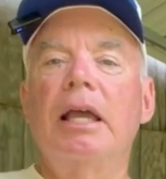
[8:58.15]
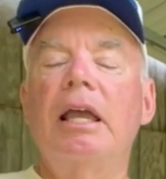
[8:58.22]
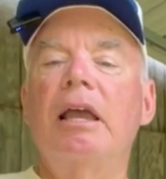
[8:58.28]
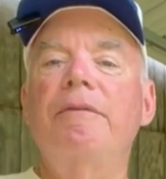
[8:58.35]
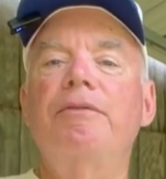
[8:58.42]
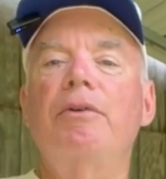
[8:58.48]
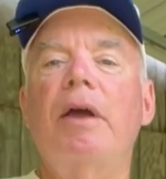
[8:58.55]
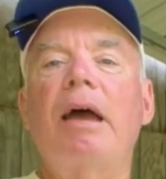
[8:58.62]

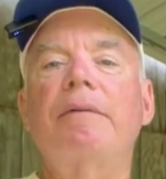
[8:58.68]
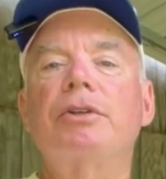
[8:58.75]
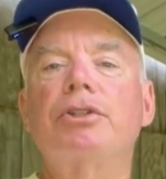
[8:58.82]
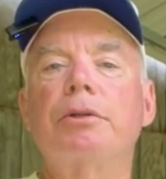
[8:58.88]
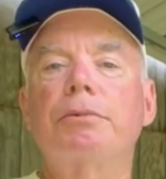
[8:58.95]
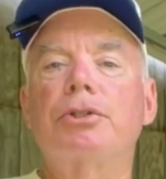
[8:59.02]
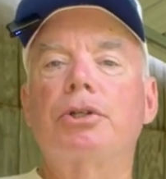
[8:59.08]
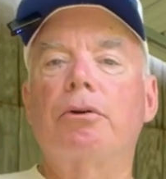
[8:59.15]
If you haven't
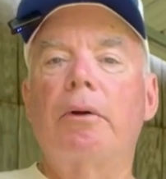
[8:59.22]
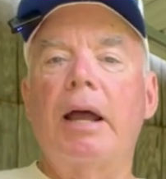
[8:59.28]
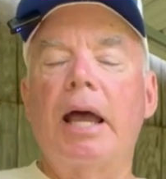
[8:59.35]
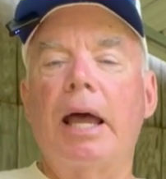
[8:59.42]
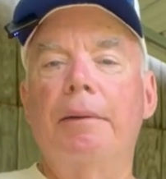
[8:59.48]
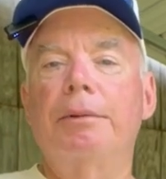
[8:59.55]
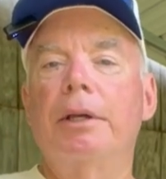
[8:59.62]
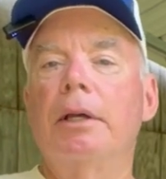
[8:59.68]

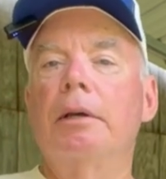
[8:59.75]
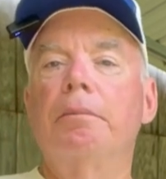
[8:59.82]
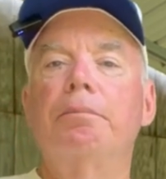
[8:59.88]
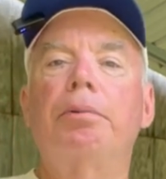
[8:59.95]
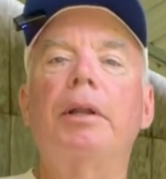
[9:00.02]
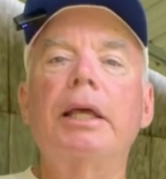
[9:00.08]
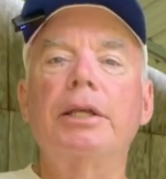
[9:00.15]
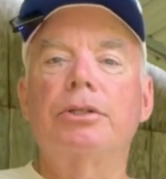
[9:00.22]
subscribed,
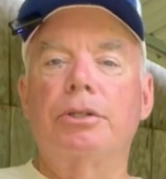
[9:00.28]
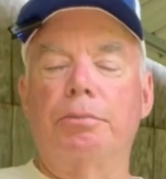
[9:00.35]
please